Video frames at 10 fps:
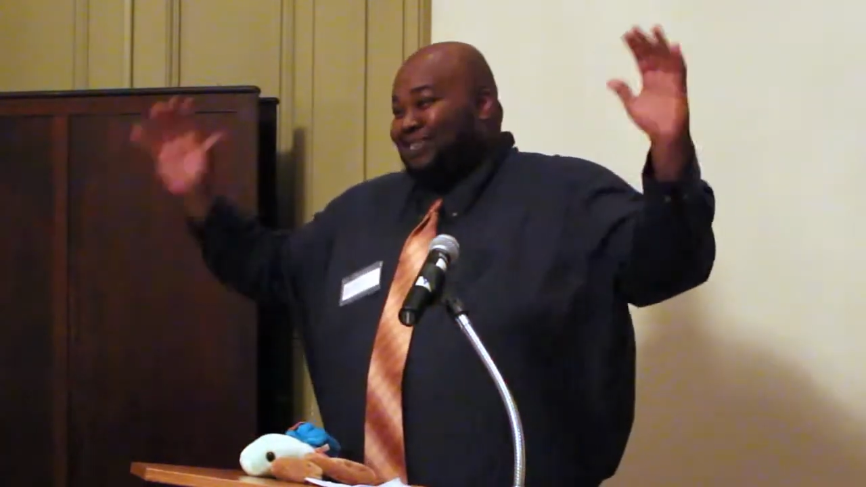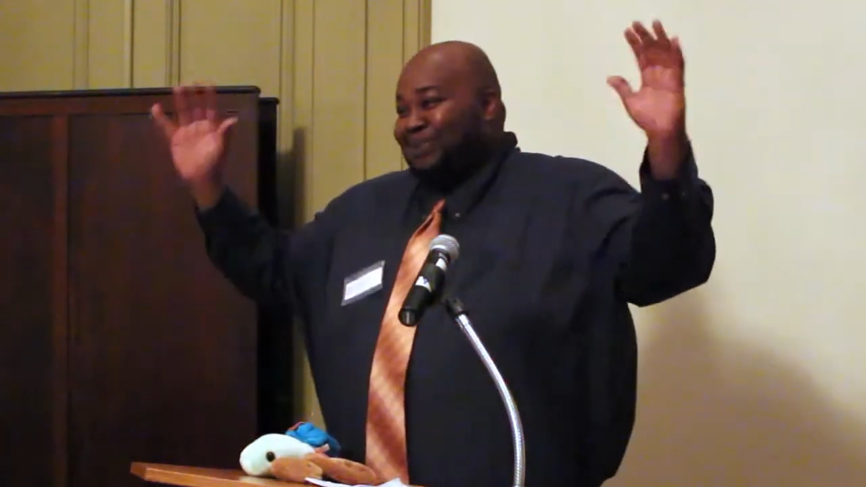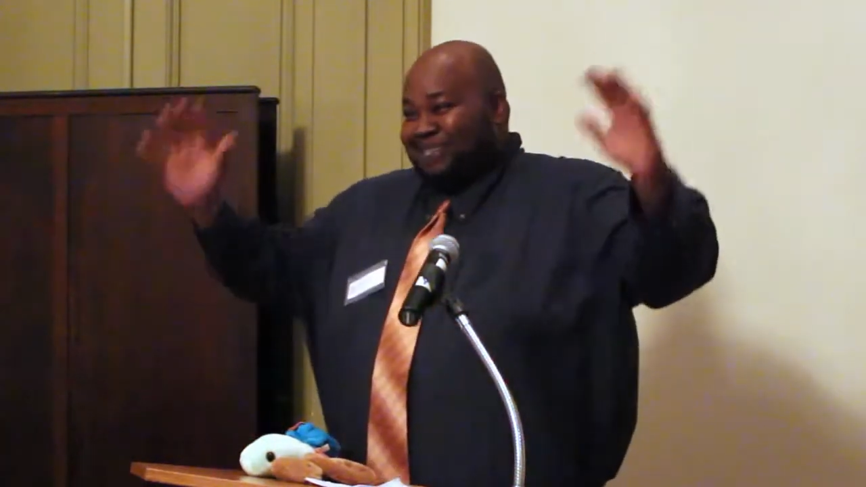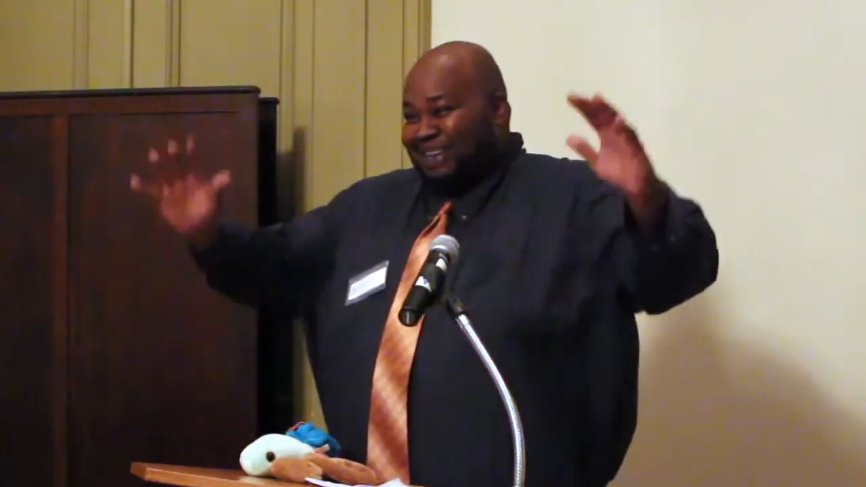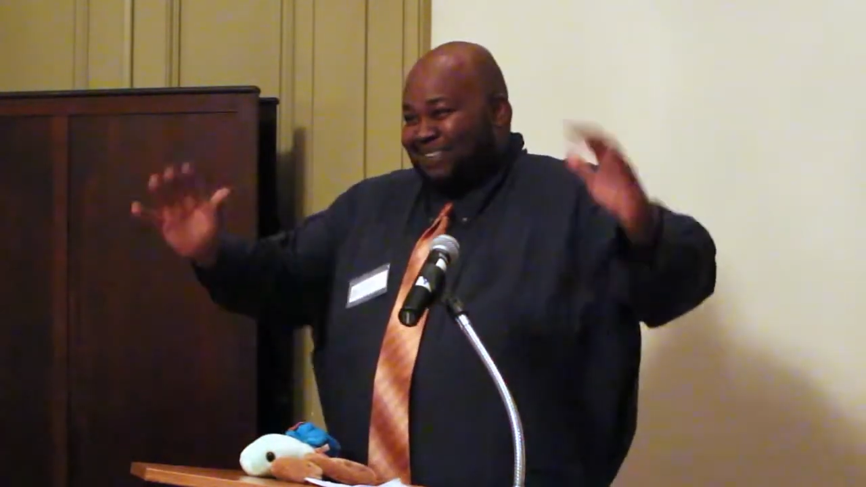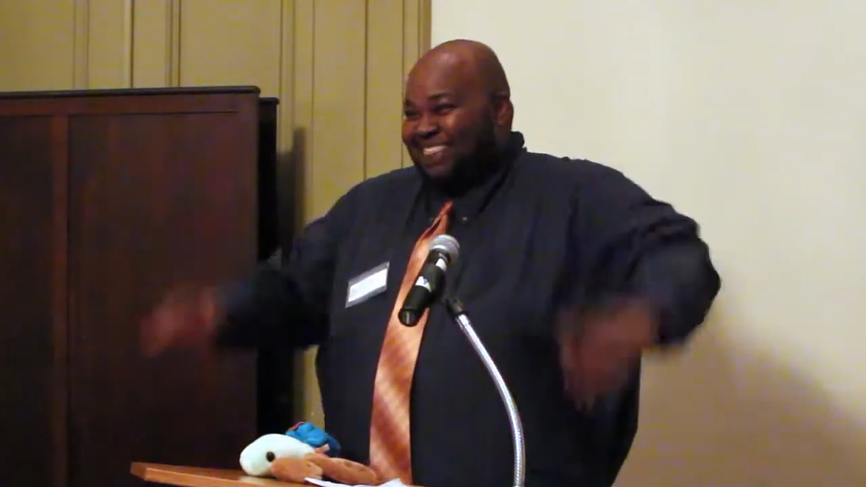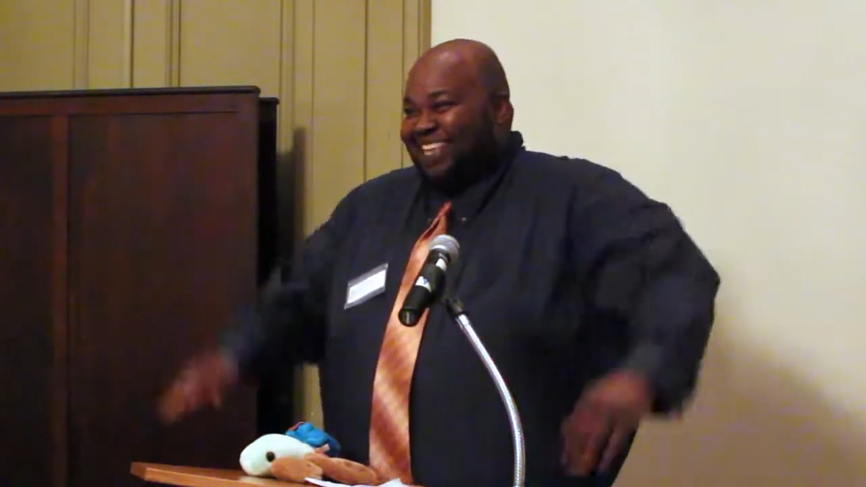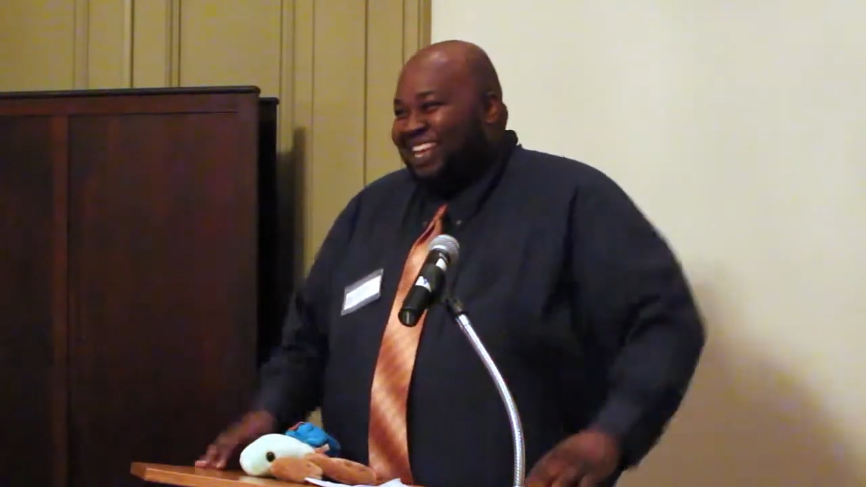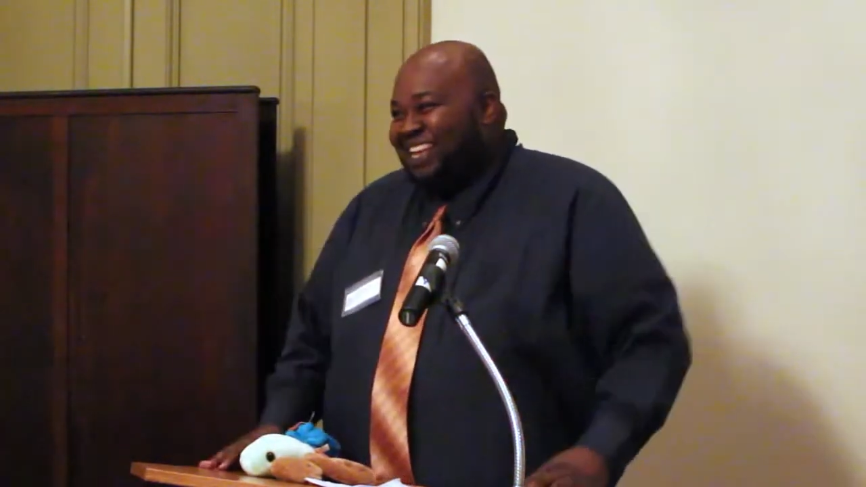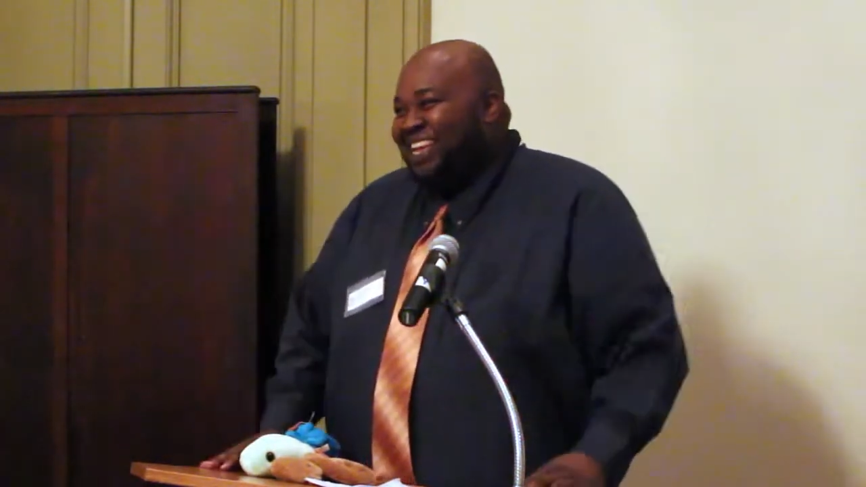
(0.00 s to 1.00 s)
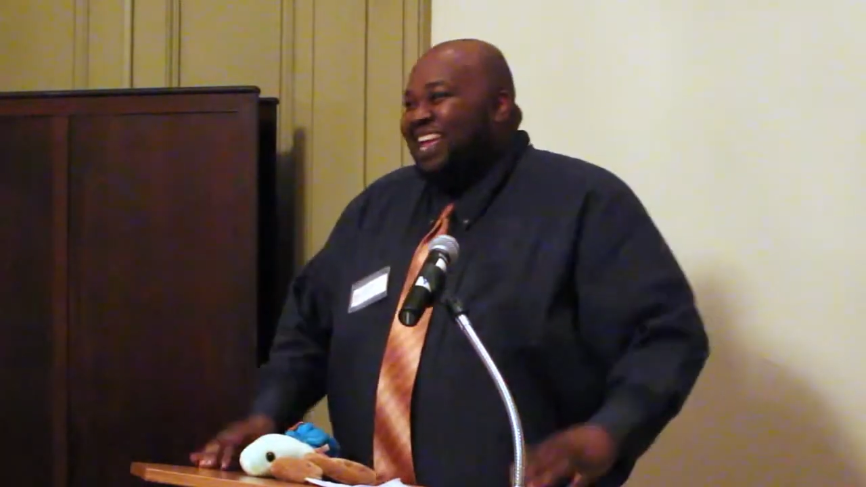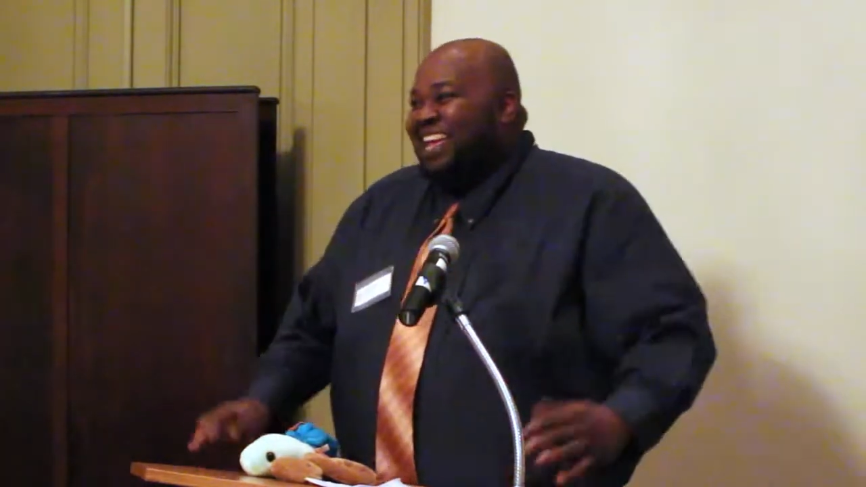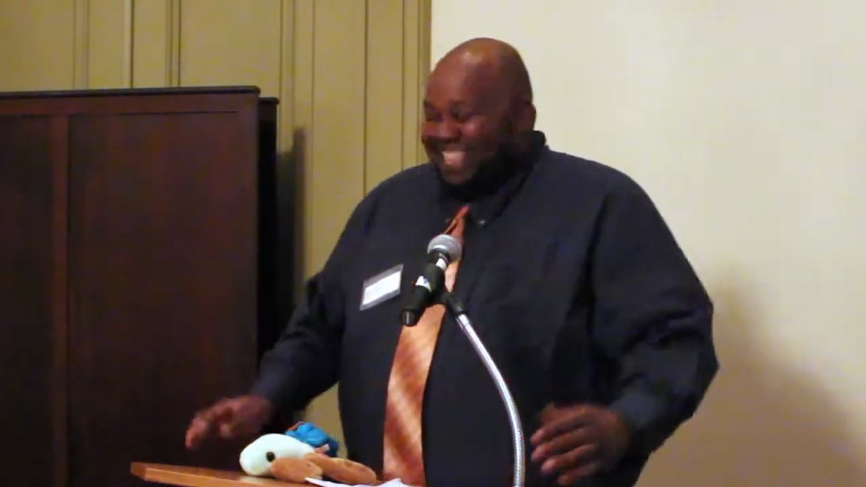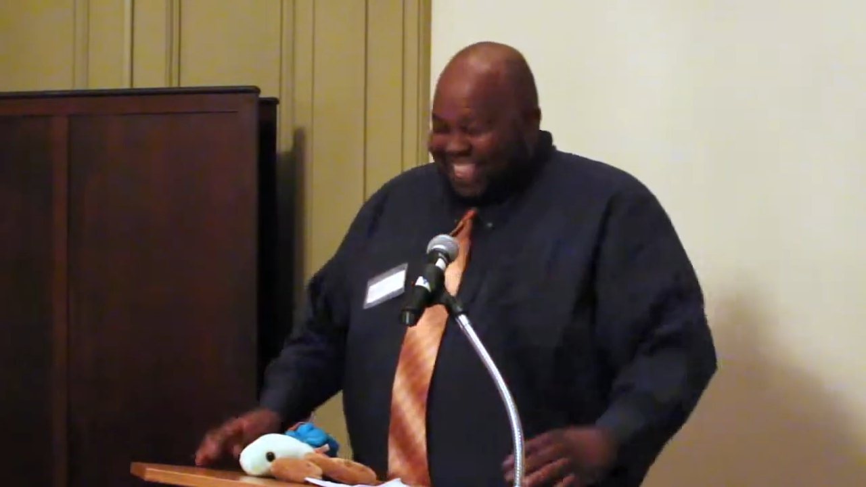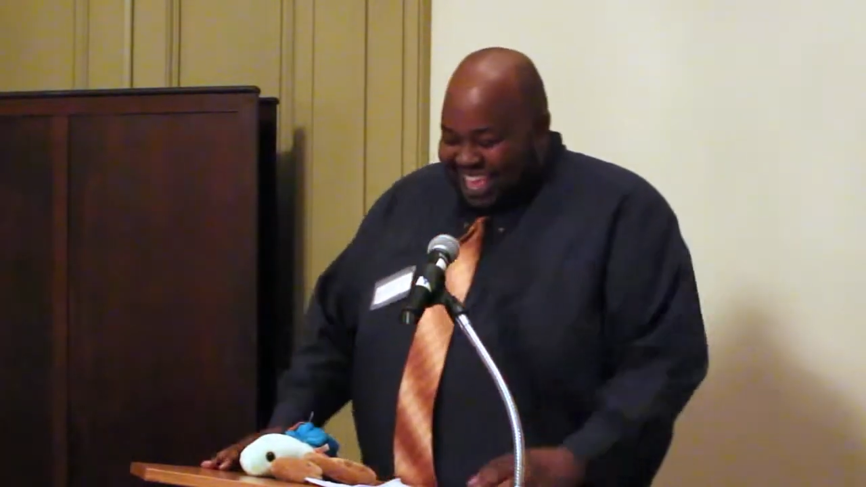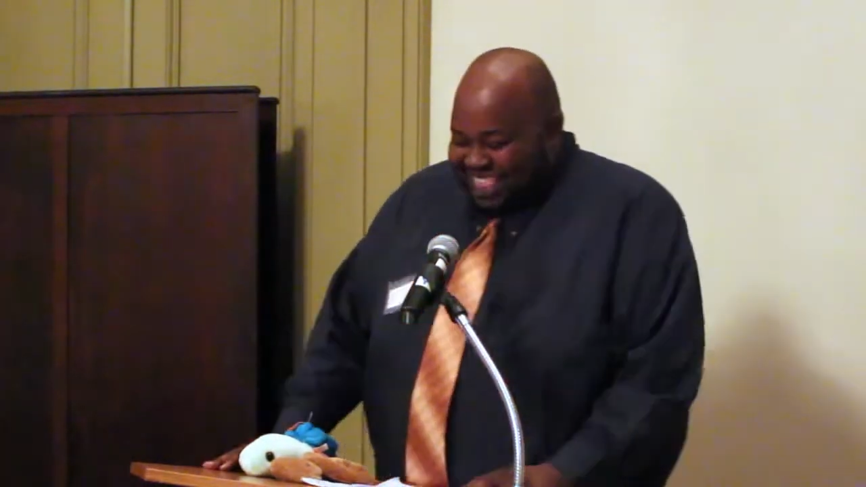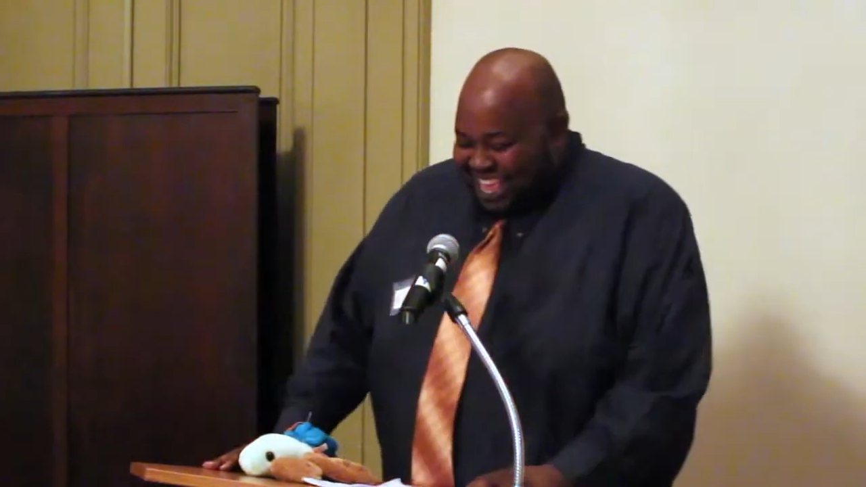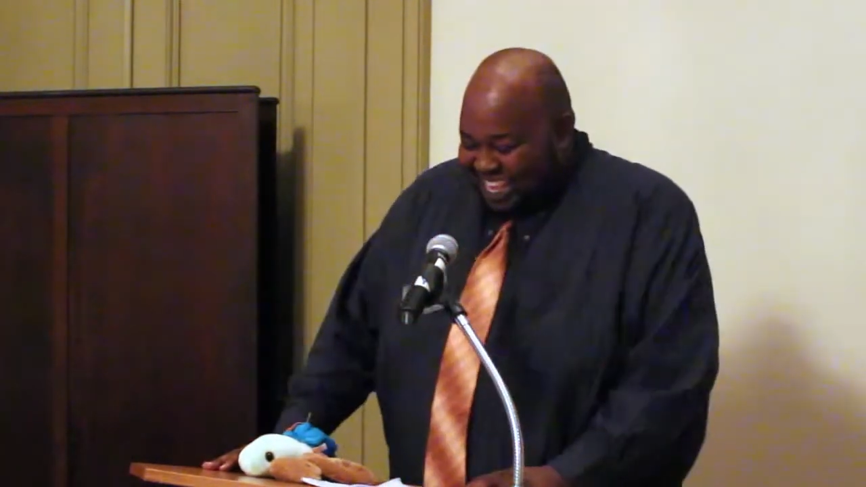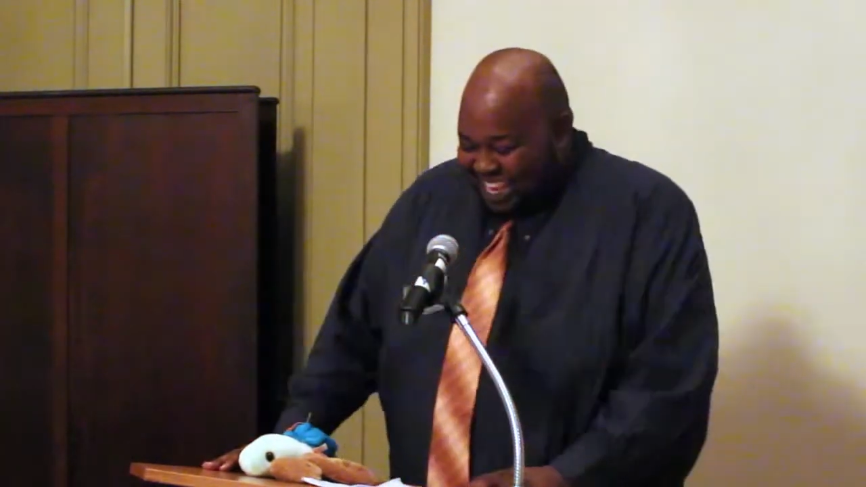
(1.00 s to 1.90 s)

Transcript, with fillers: shows everything that